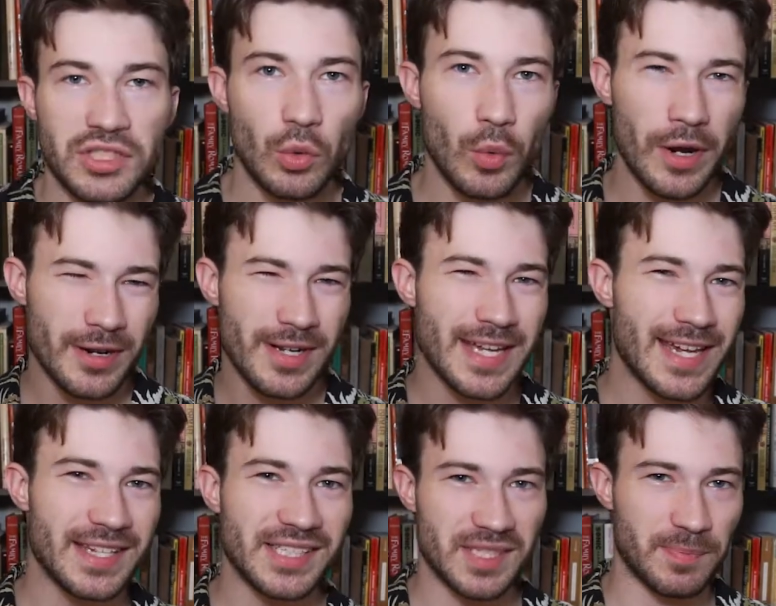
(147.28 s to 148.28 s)
So where did he
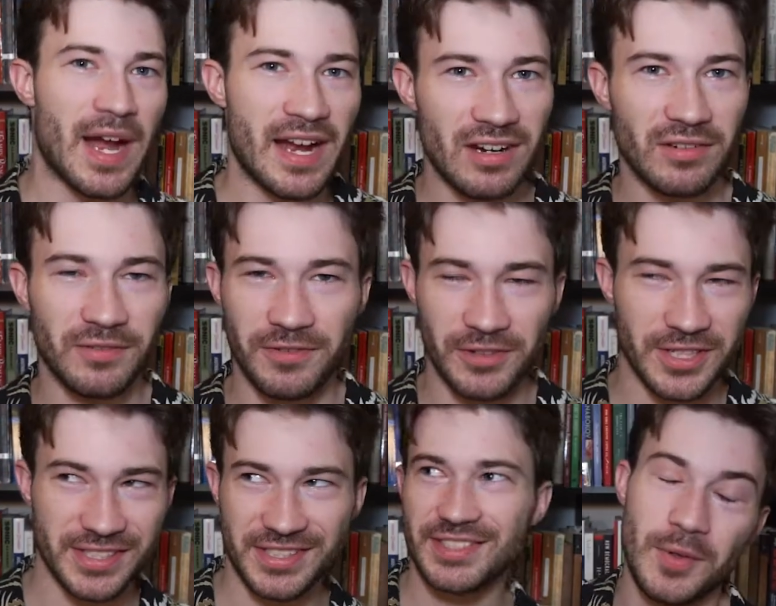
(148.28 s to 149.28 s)
get inspired for
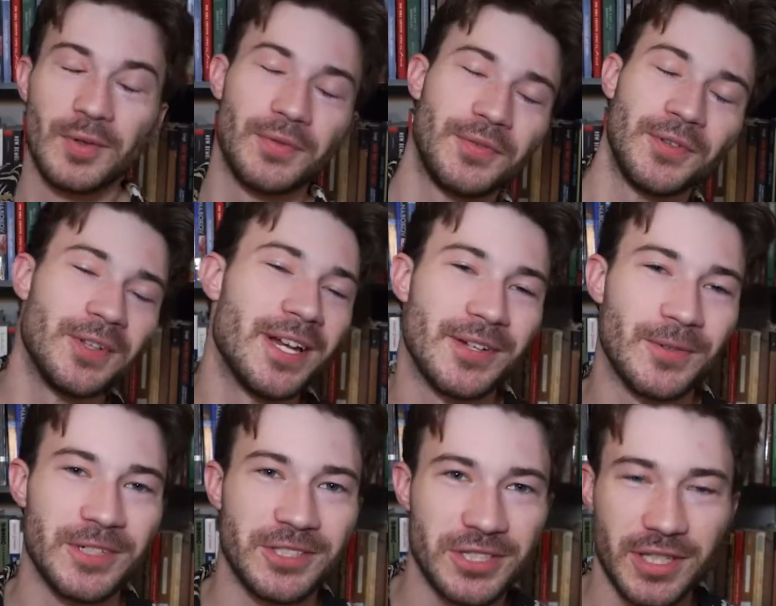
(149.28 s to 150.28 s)
this beautiful
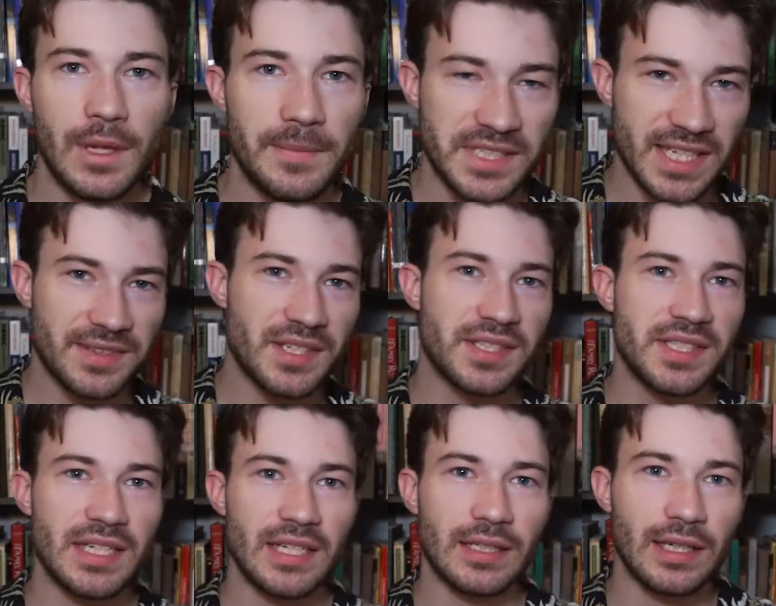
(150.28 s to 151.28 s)
language? Let me set the
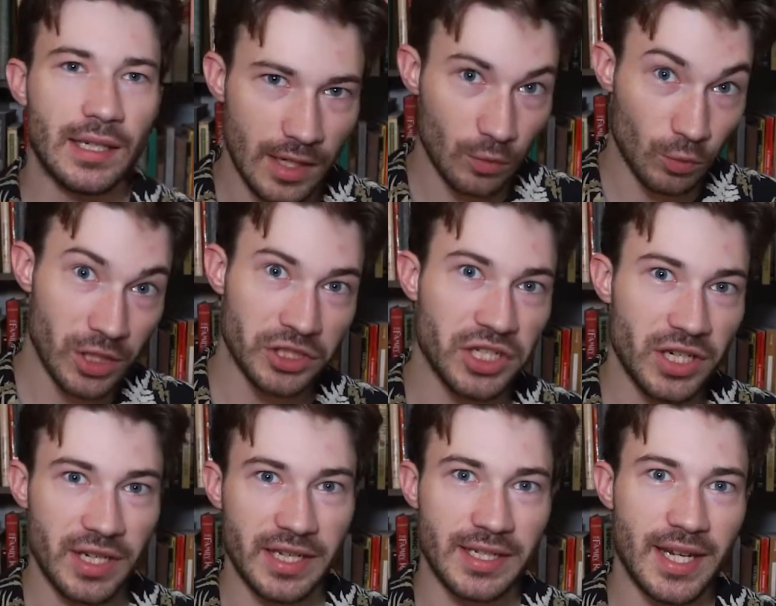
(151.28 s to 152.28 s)
scene. In
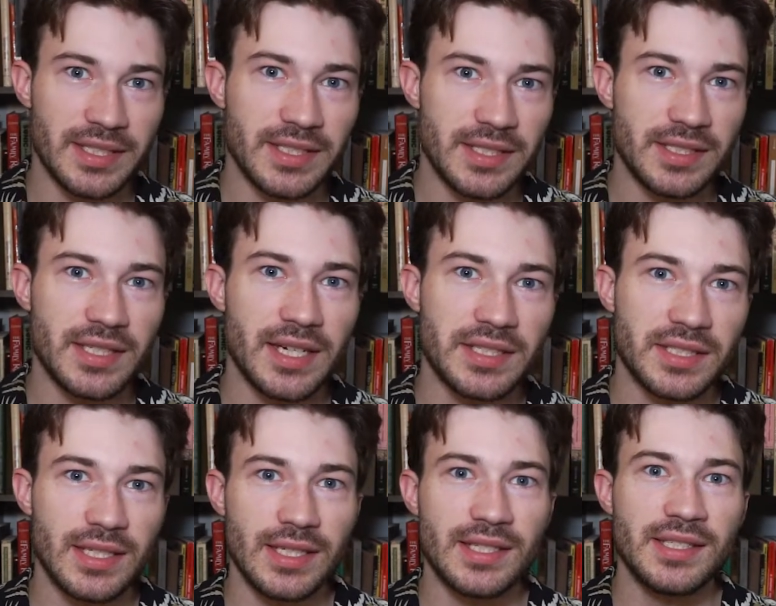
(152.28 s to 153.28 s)
Russia in
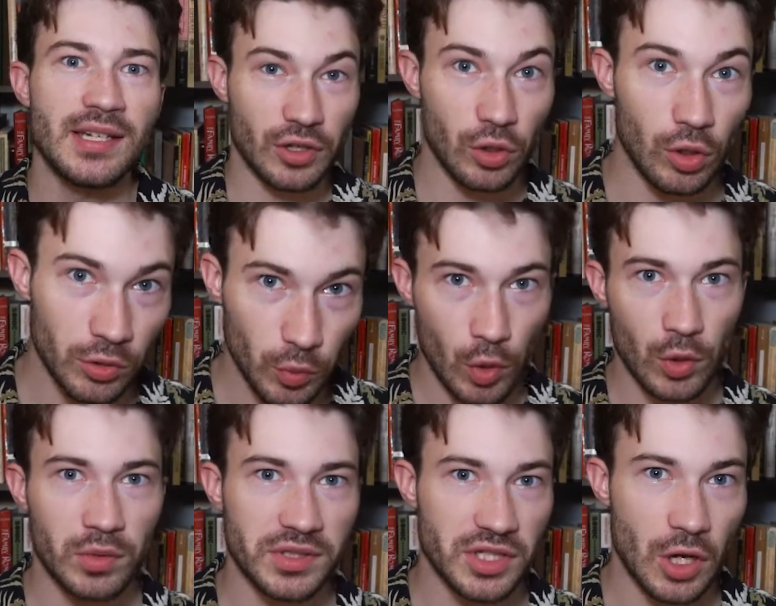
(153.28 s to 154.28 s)
1960s, the Cold War
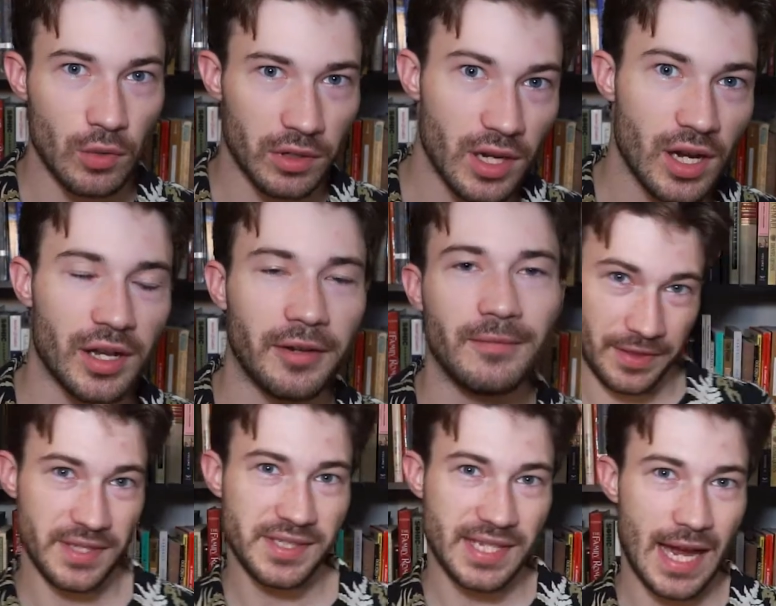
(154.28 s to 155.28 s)
was going on. At
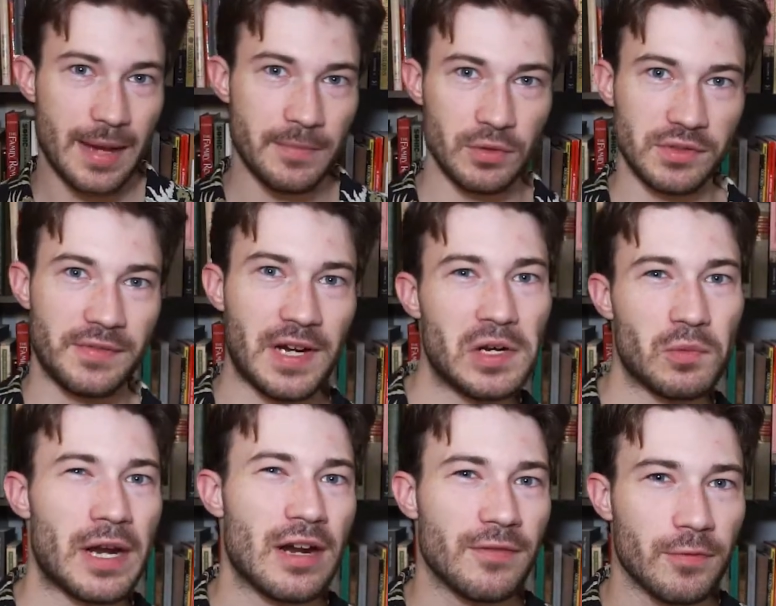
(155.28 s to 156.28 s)
this time, it was very
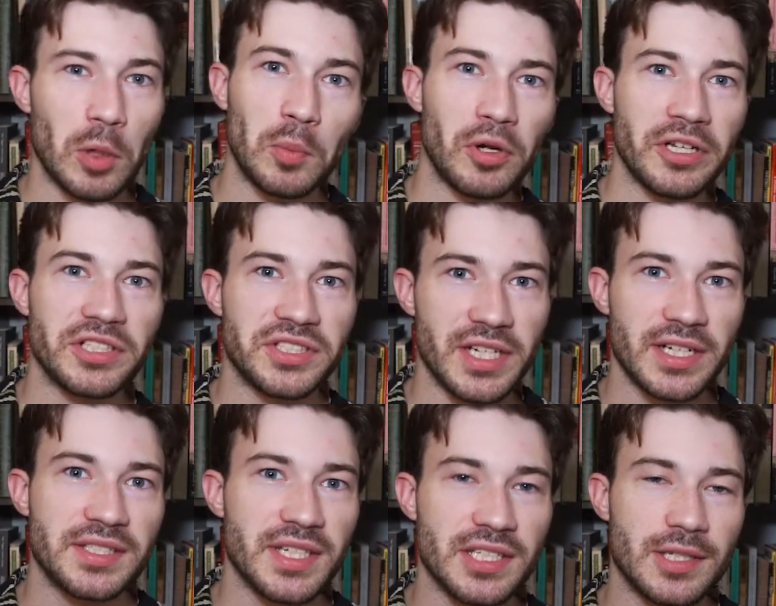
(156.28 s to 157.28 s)
rare for a British
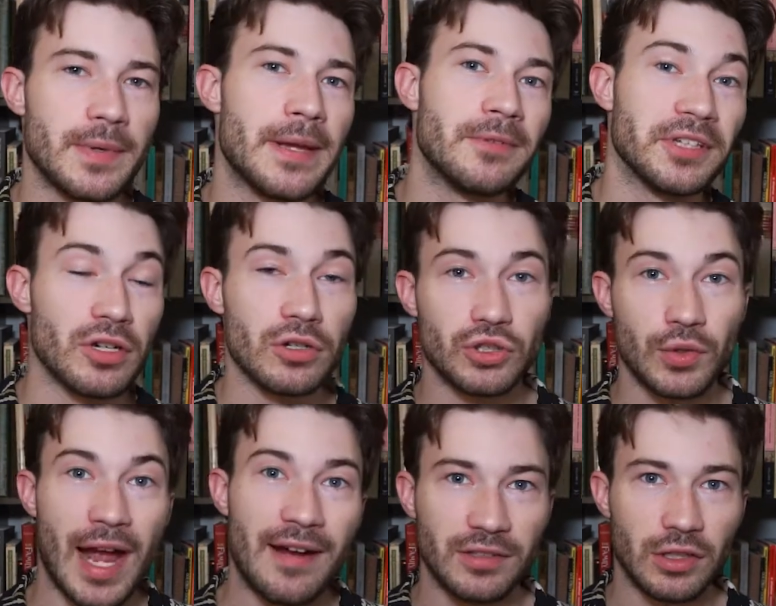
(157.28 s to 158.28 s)
citizen to be able to go
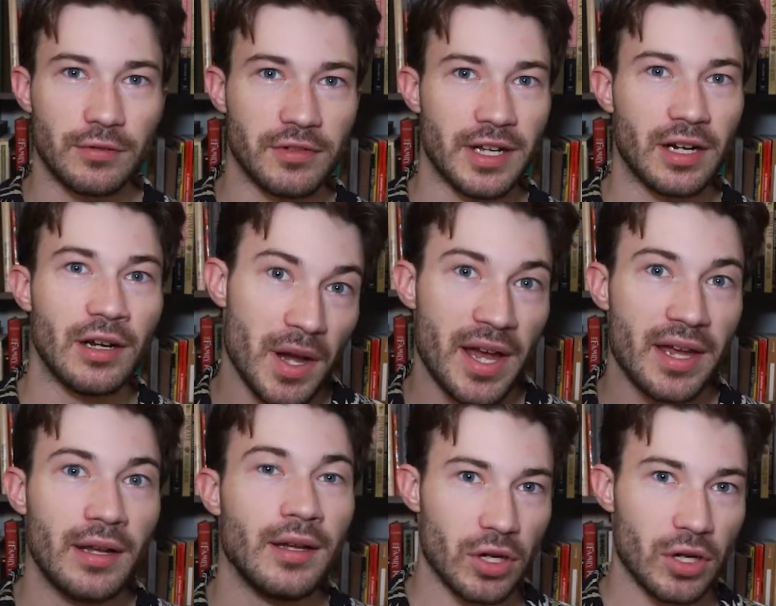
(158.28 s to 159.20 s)
travel over there. But